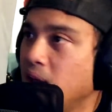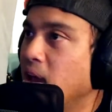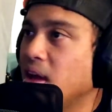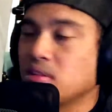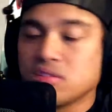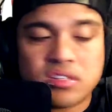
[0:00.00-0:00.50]

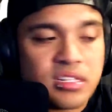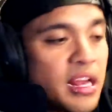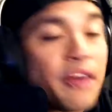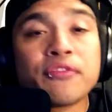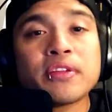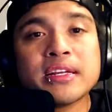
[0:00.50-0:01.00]
And there's
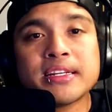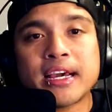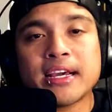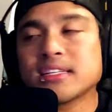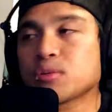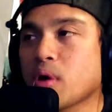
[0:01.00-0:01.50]
definitely
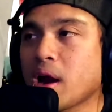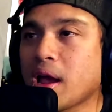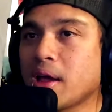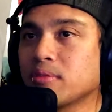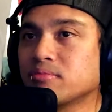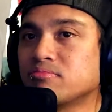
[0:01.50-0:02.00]
days where
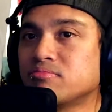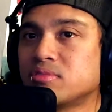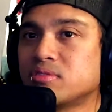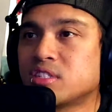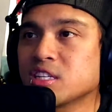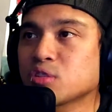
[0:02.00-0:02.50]
I
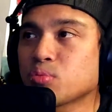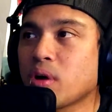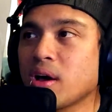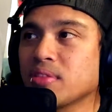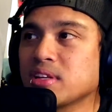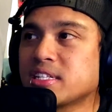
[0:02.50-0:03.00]
just
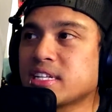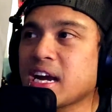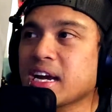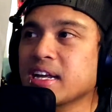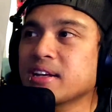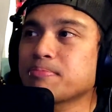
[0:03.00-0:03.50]
want the
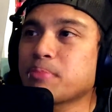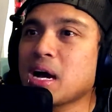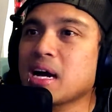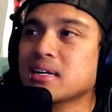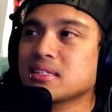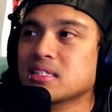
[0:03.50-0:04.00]
Jack in the
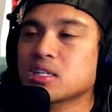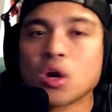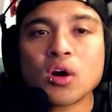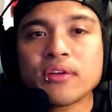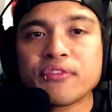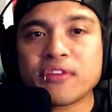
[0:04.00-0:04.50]
Box
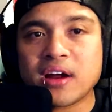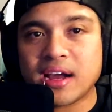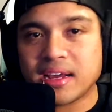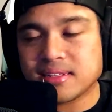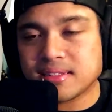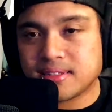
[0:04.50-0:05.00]
curly
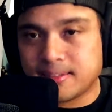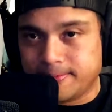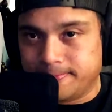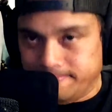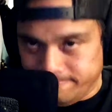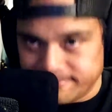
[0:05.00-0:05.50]
fries.
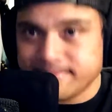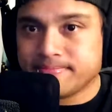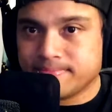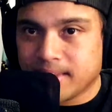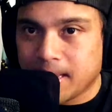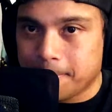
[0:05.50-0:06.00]

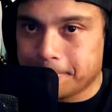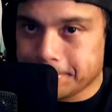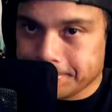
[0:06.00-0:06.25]
Yep.